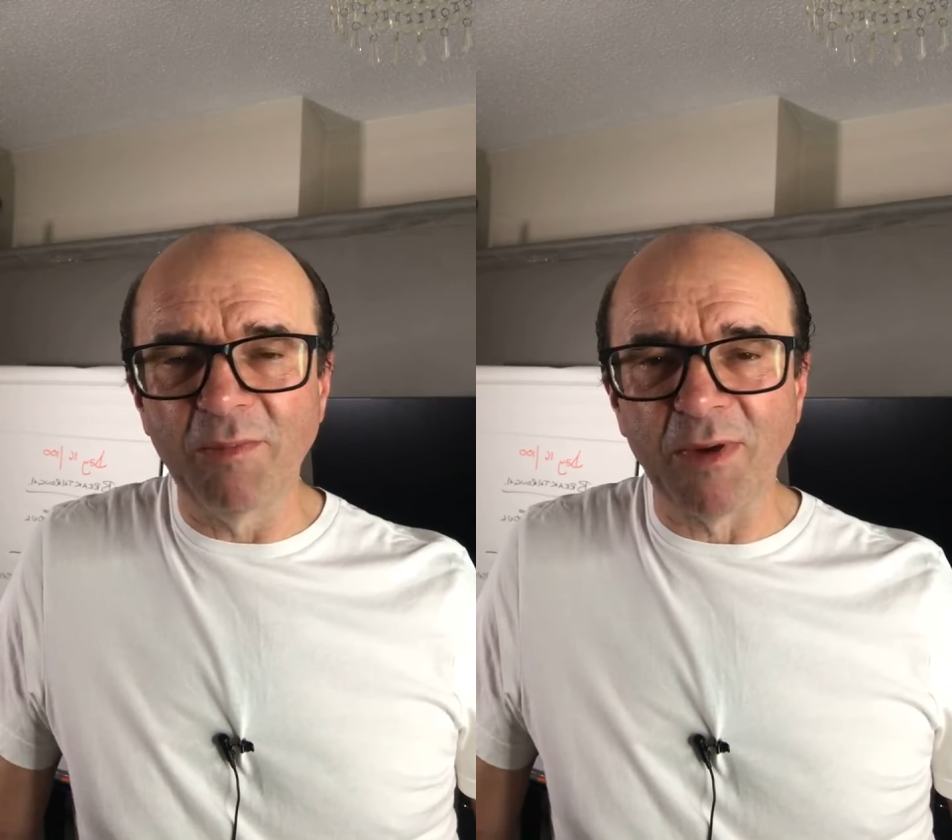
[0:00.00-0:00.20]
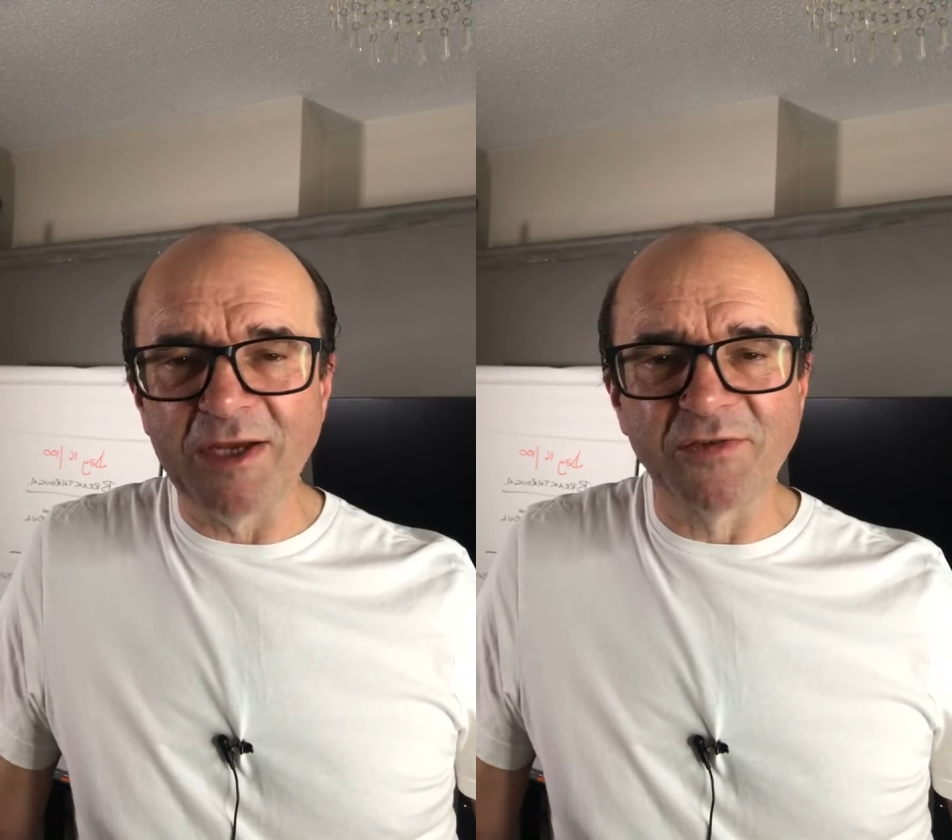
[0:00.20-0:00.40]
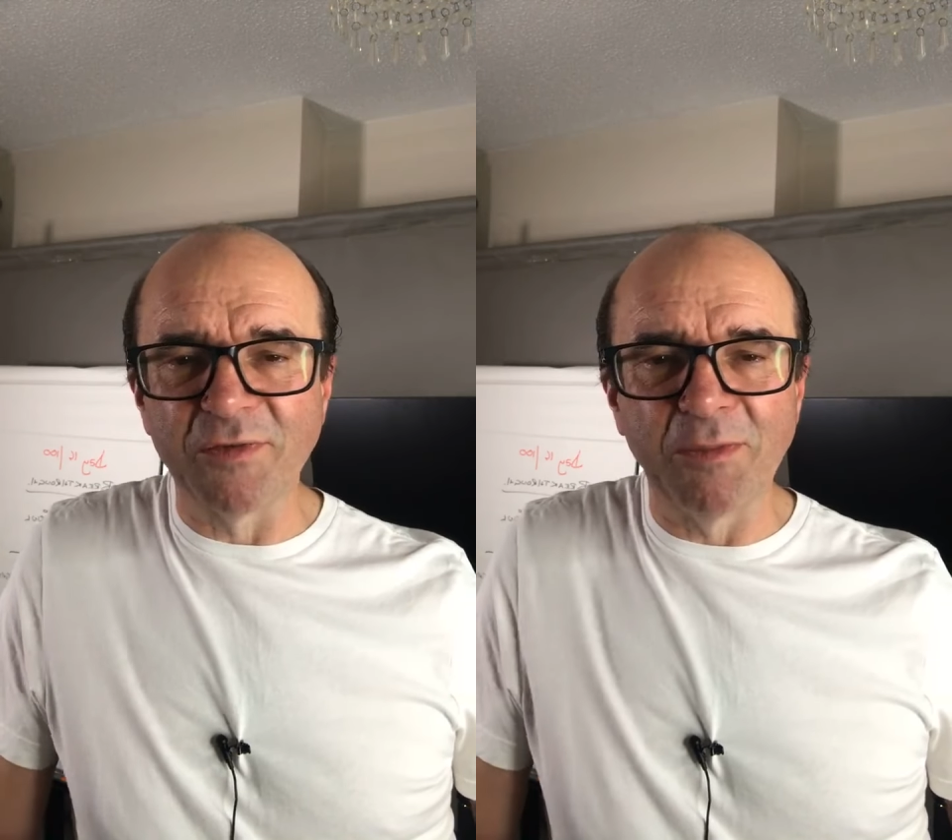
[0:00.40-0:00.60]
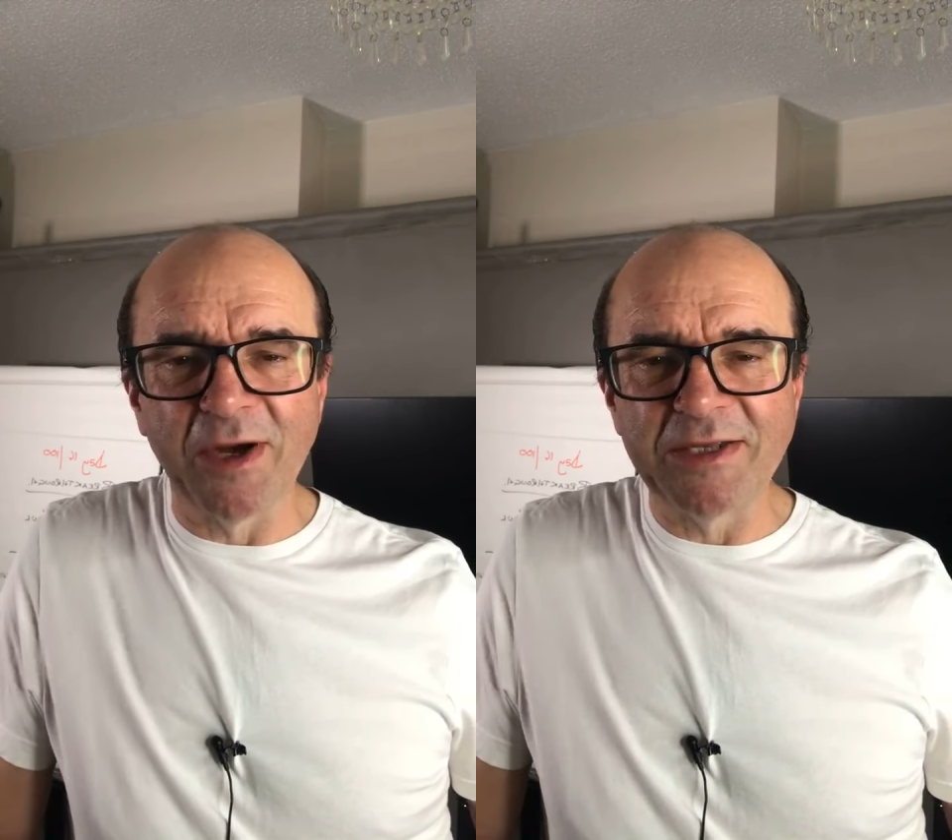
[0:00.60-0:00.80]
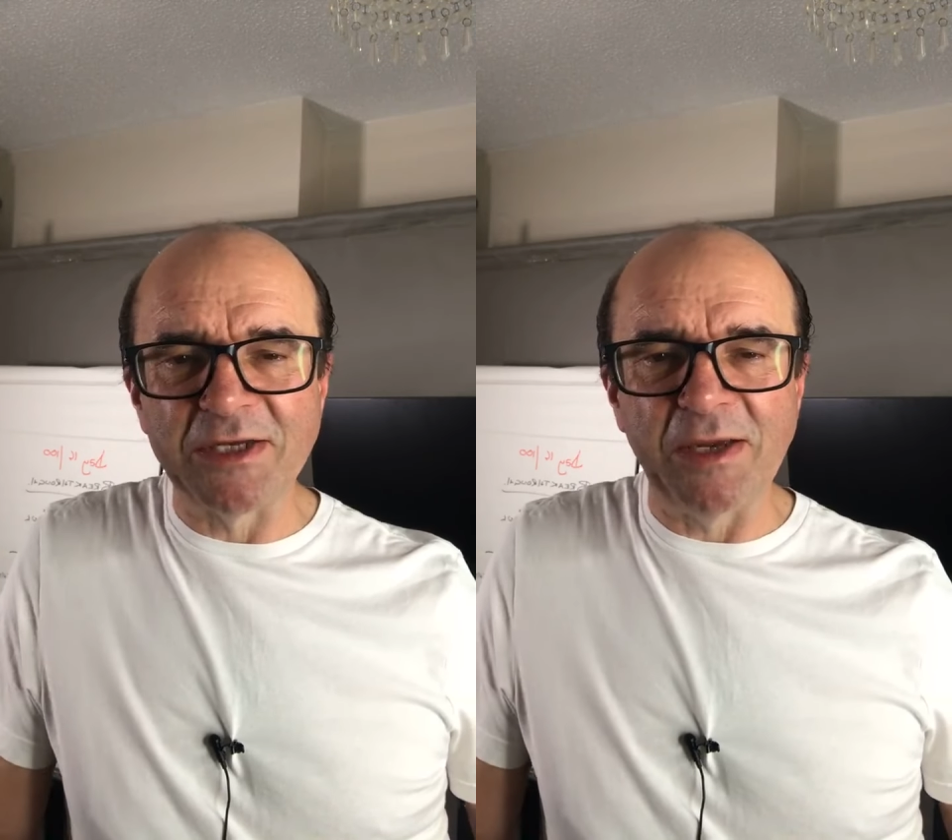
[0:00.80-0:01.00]
plays for
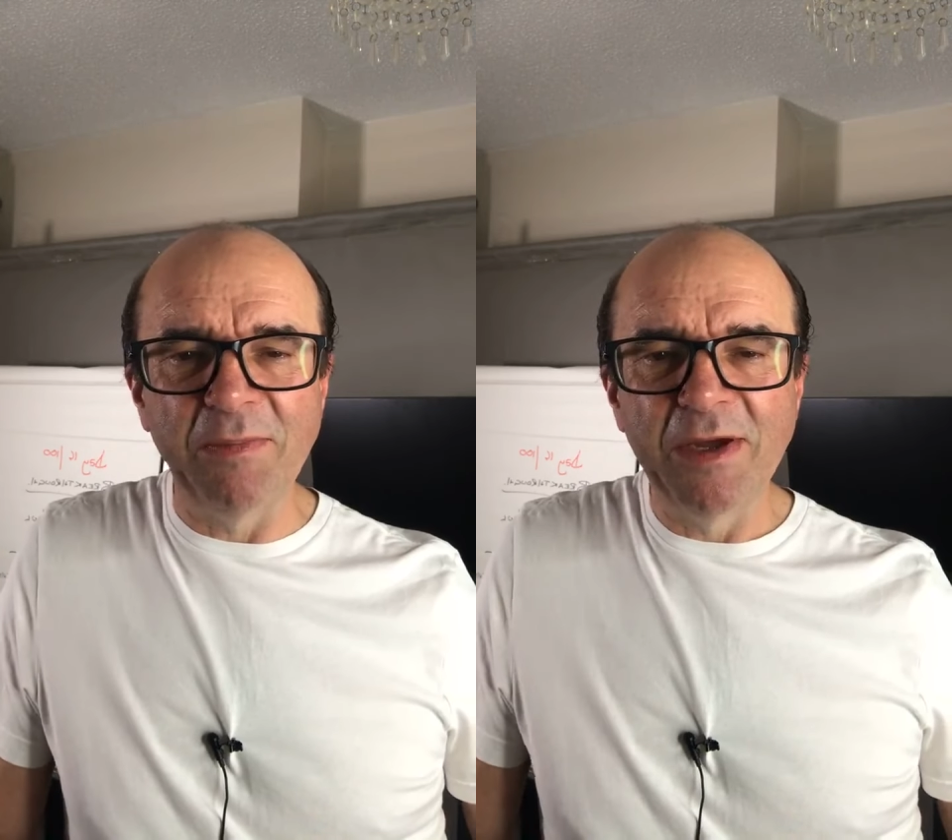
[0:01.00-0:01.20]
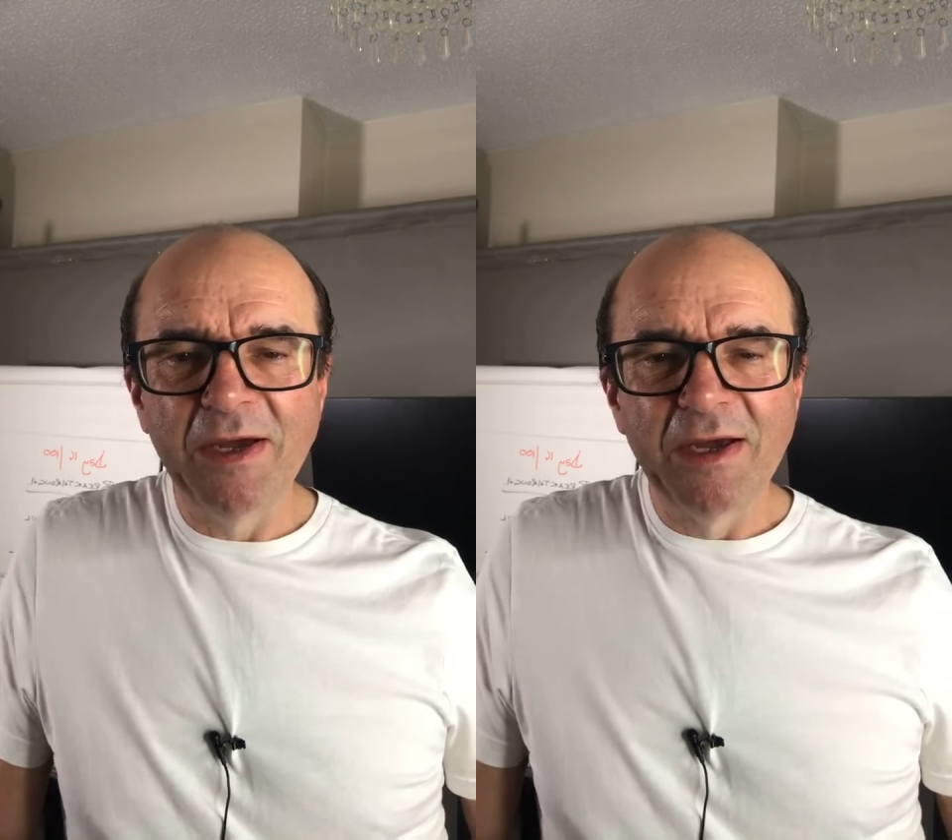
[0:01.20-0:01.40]
my team,